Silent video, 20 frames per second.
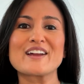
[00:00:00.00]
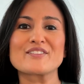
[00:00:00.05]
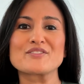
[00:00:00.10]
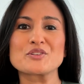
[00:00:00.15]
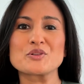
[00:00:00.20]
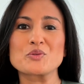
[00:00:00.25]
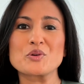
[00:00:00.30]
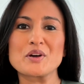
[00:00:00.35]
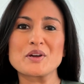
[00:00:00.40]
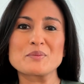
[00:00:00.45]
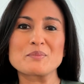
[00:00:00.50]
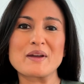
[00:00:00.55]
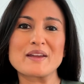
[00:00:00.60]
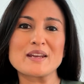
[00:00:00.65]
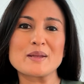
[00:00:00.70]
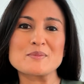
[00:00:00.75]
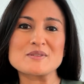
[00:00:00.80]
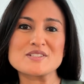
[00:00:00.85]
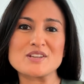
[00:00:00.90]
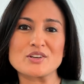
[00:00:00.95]
everyone, my
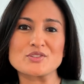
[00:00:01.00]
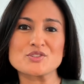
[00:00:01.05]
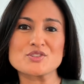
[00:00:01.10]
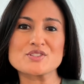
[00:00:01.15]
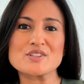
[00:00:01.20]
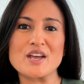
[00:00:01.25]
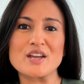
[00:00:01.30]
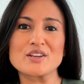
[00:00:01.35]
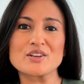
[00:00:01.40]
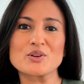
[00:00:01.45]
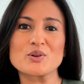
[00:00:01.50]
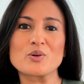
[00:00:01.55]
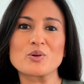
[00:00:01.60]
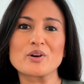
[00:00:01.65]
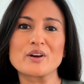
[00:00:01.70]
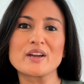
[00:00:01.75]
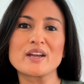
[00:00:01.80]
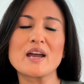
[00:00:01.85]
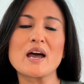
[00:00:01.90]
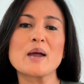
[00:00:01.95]
name is Dr. Sian
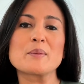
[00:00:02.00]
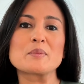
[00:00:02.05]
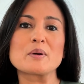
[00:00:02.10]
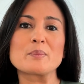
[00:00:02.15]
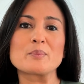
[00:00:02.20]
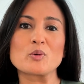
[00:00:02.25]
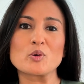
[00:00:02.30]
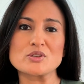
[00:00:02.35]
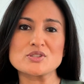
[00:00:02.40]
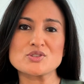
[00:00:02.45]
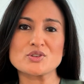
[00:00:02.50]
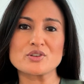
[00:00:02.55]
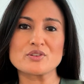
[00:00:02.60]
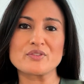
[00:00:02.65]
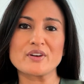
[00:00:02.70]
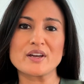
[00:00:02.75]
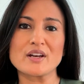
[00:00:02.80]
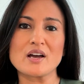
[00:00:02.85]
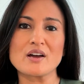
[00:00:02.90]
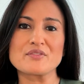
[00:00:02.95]
Agori. I'm a board
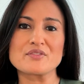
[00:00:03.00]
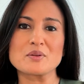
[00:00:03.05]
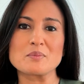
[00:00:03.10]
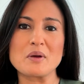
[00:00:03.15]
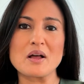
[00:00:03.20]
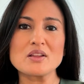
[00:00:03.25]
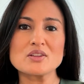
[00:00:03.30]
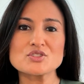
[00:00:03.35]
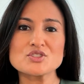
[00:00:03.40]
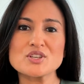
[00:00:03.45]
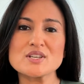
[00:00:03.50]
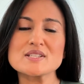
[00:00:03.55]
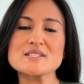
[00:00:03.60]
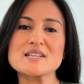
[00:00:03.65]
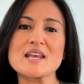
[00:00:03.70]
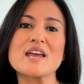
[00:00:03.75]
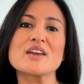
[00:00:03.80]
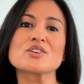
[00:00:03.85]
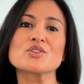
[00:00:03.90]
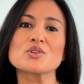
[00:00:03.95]
certified ophthalmologist
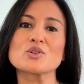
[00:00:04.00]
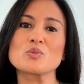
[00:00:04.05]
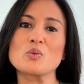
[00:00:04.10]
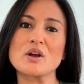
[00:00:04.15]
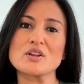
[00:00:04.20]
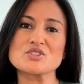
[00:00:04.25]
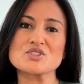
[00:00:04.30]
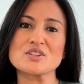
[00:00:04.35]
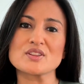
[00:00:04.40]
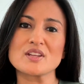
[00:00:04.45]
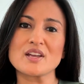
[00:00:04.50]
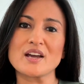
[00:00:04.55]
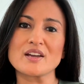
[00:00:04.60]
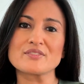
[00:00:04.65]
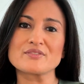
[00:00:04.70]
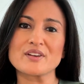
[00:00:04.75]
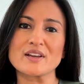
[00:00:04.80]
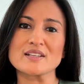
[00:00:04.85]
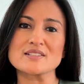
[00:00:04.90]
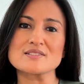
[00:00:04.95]
and you're watching the
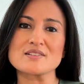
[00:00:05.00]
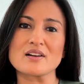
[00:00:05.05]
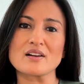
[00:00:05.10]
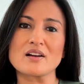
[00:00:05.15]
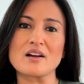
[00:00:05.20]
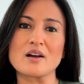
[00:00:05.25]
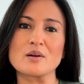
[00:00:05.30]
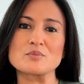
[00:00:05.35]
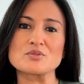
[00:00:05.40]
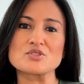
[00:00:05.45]
EyeFacts.com